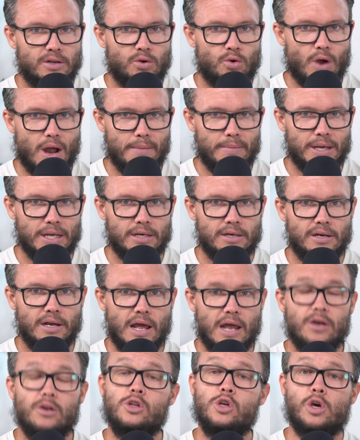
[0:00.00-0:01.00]
Grab it.
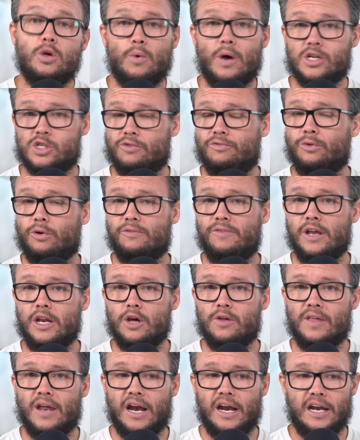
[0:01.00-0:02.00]
And you can watch a full
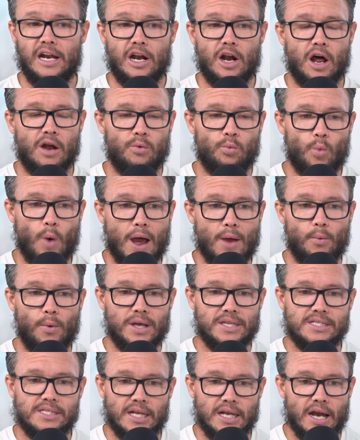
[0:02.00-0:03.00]
video that I did on why
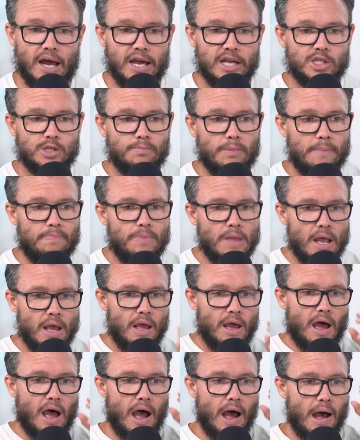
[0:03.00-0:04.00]
Wednesday nights. But
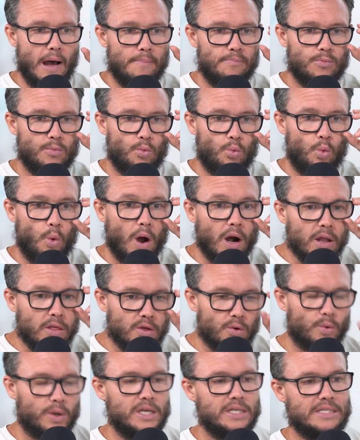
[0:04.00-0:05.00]
one of
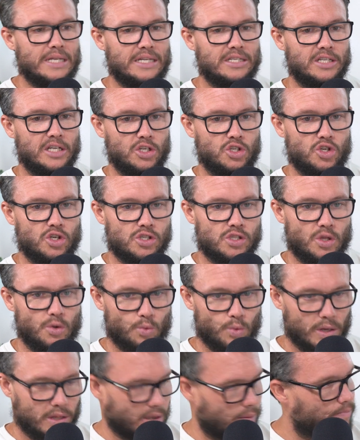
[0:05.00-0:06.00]
the reasons is just the
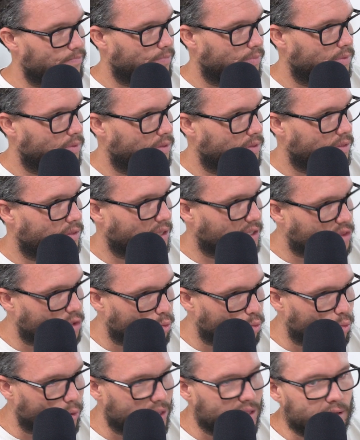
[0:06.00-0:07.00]
rhythm, like the
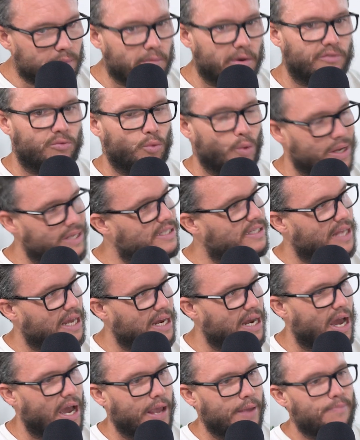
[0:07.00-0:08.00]
rhythm of Wednesday
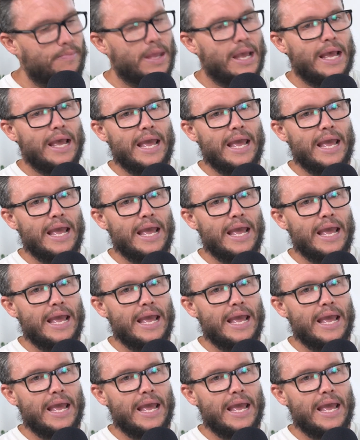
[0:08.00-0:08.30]
night.